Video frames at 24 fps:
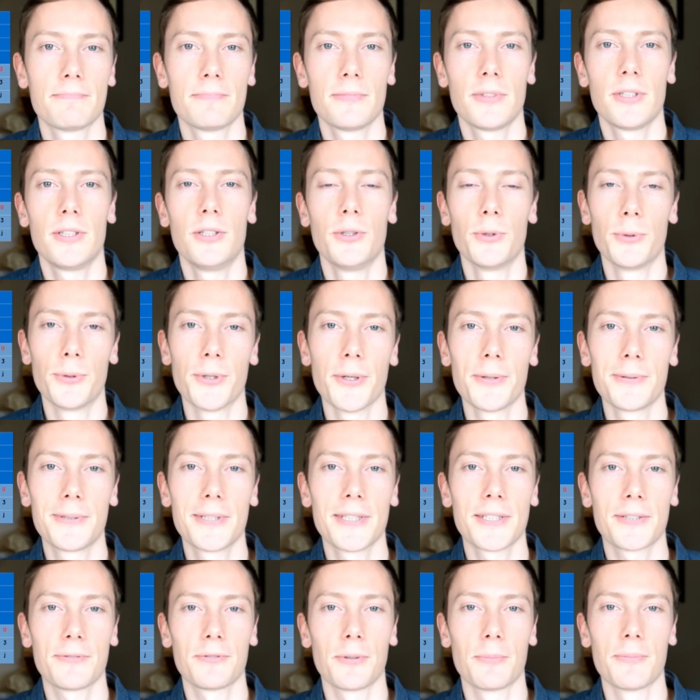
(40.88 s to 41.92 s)
You will
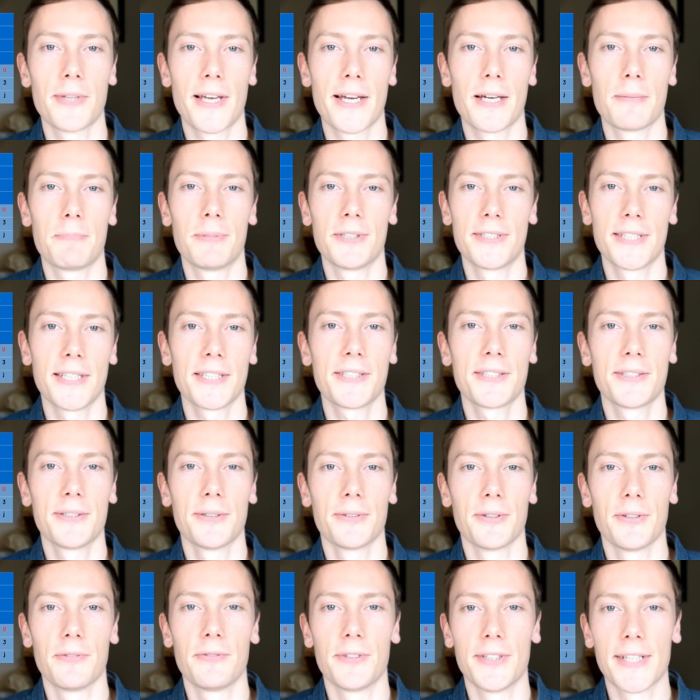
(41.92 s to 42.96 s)
notice from their position on
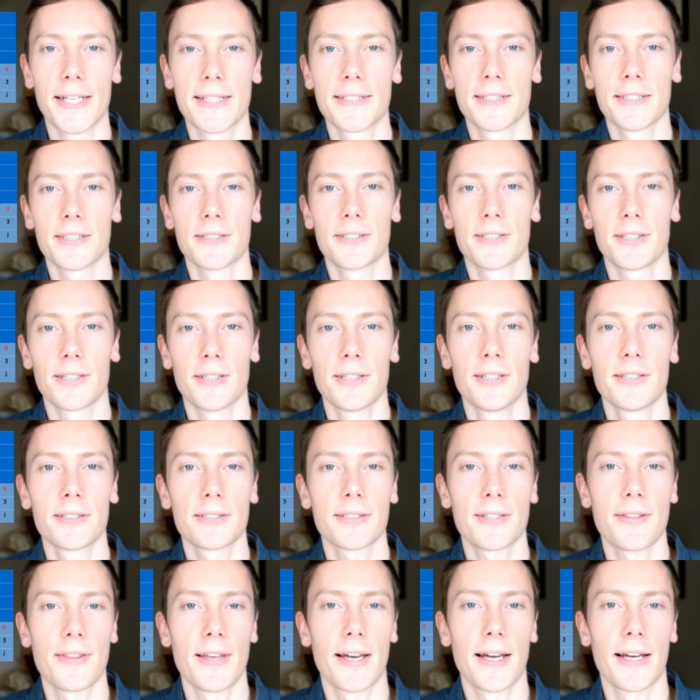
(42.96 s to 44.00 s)
the phonetic
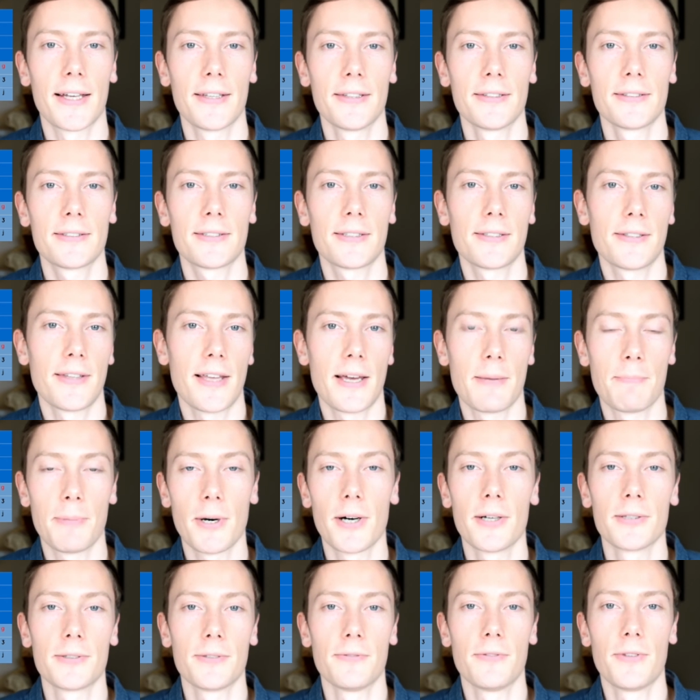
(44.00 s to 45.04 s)
chart that they're
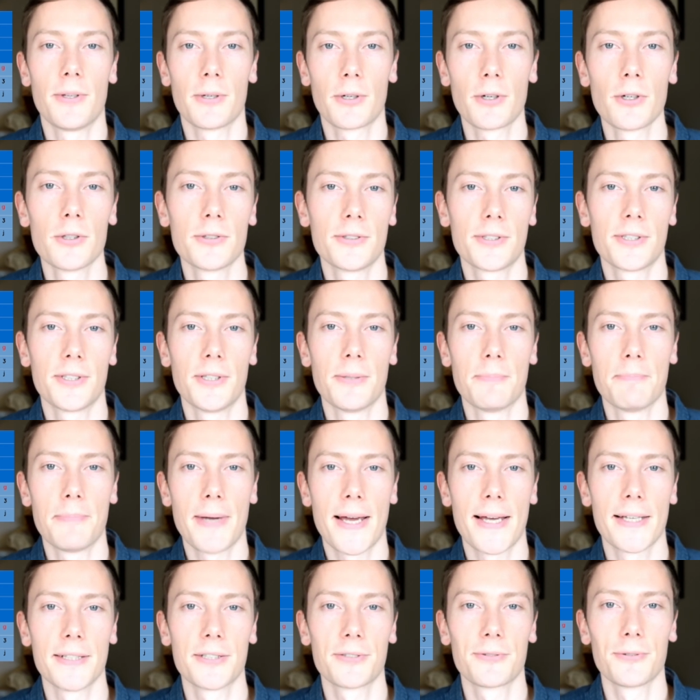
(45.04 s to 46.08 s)
part of the consonant
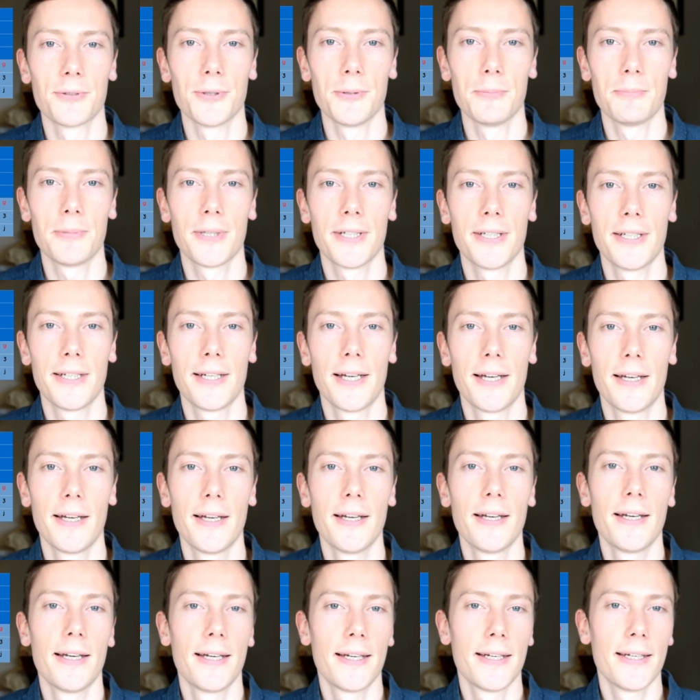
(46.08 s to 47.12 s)
pairs group.
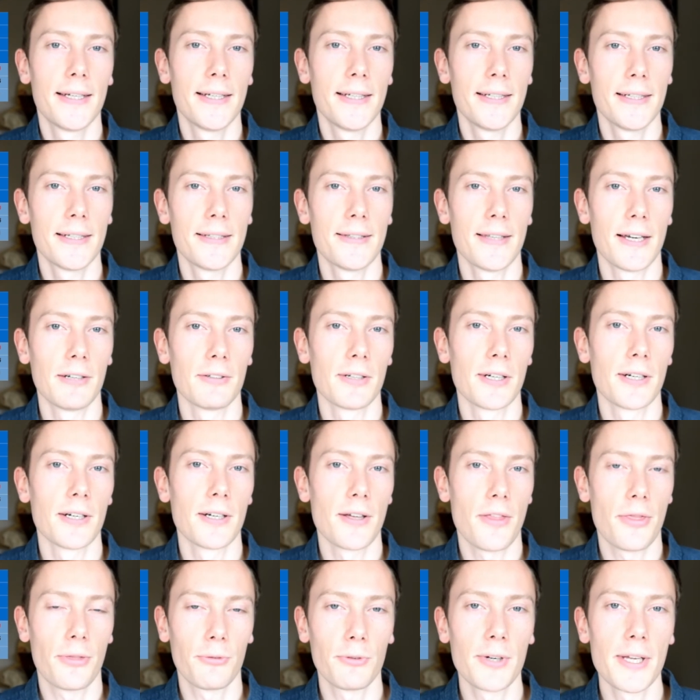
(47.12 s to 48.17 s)
There are
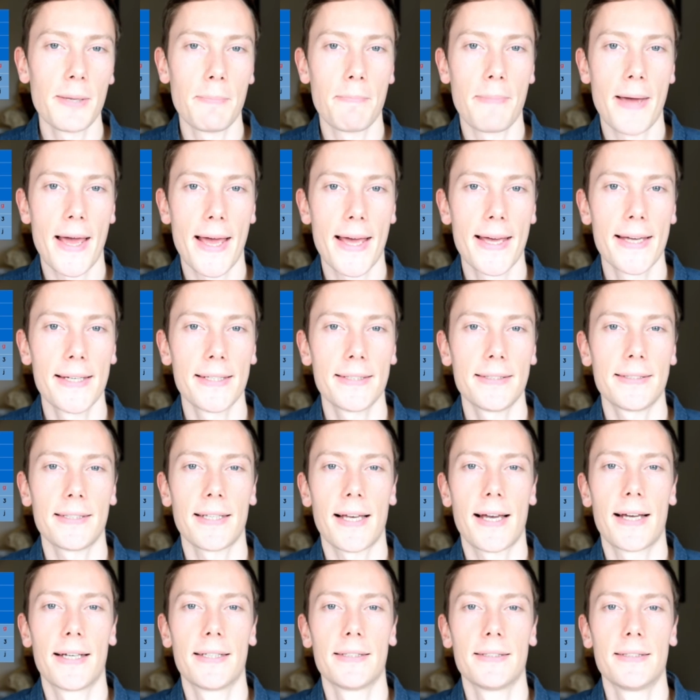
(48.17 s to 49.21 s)
3 pairs
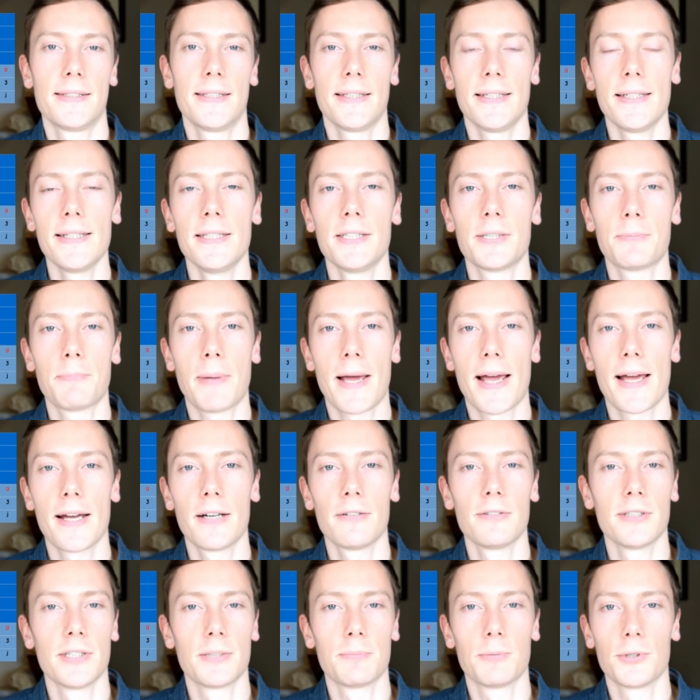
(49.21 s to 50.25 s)
and each
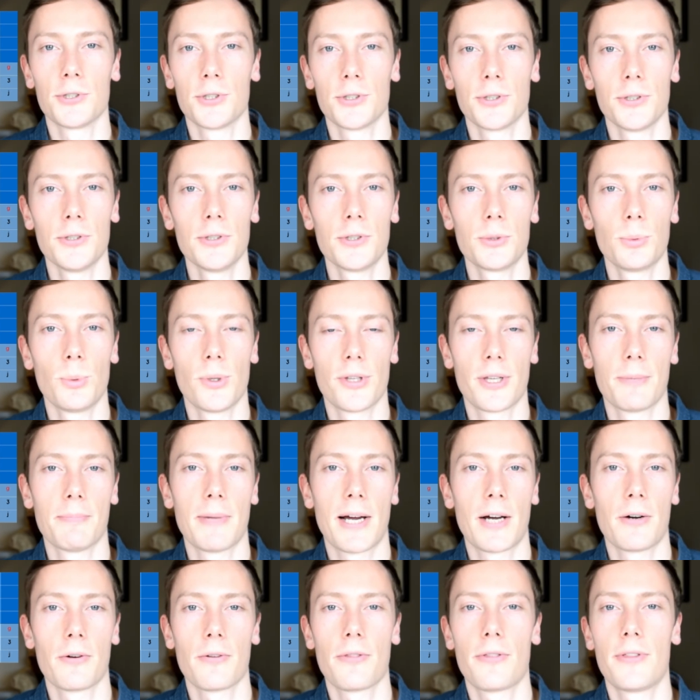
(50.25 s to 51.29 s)
pair is produced with the
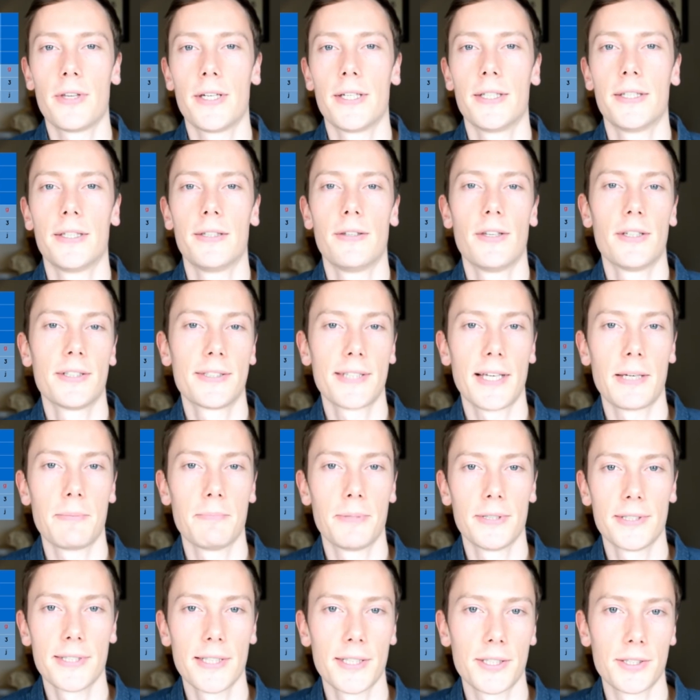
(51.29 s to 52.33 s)
mouth in the same
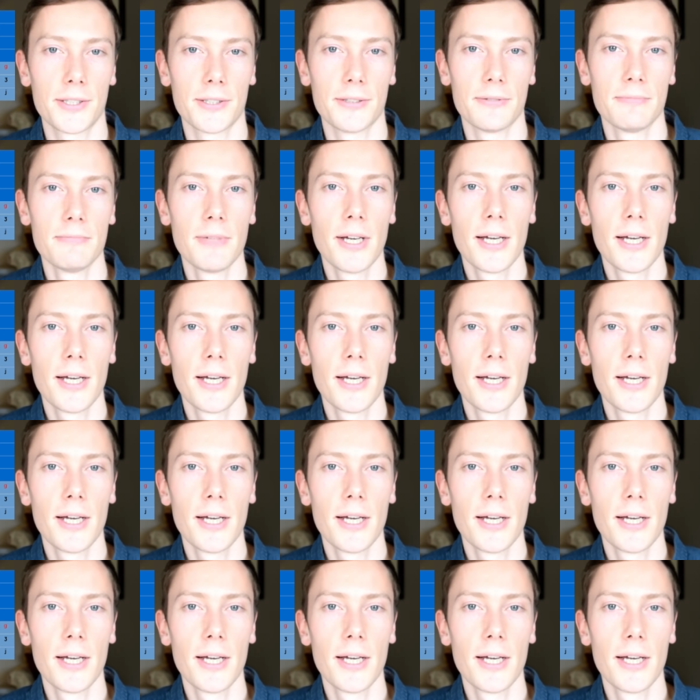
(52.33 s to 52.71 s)
position.